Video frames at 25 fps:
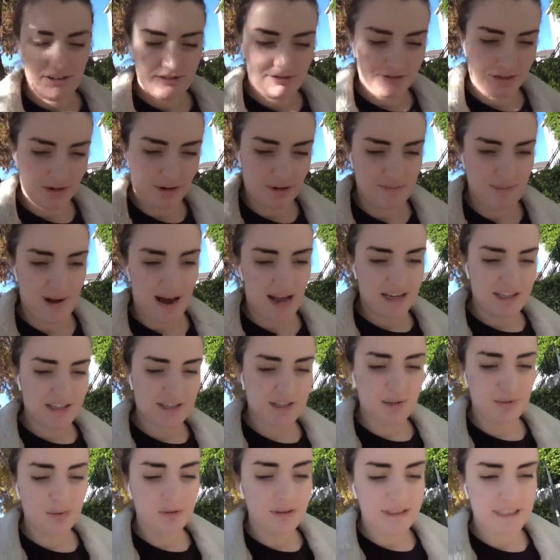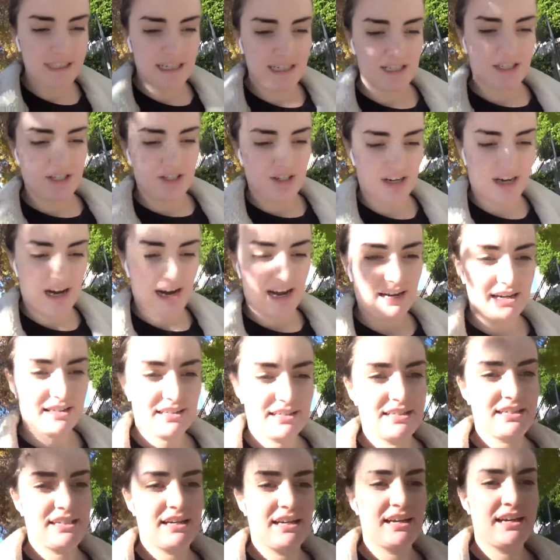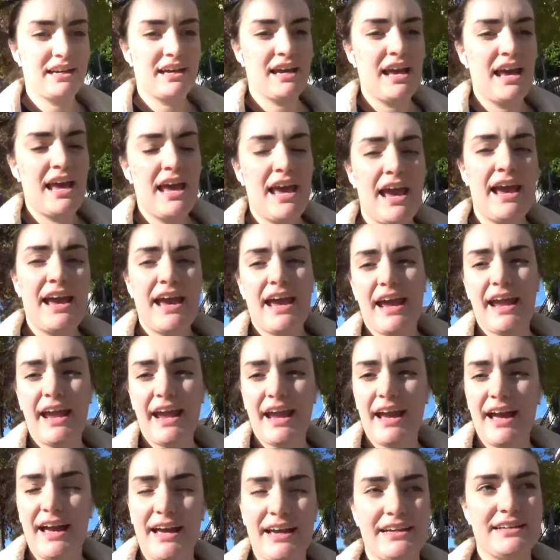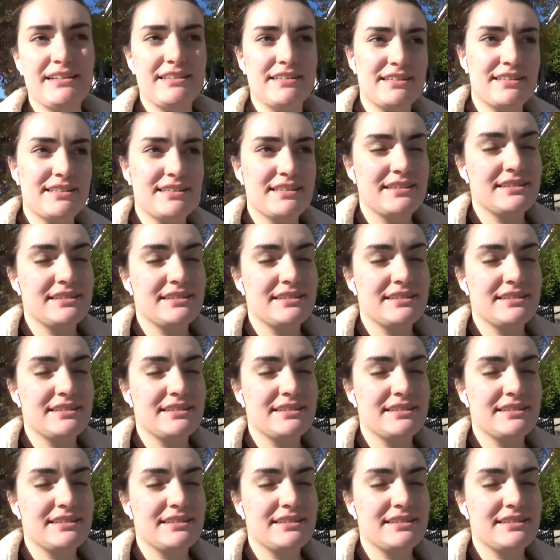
for my school district. And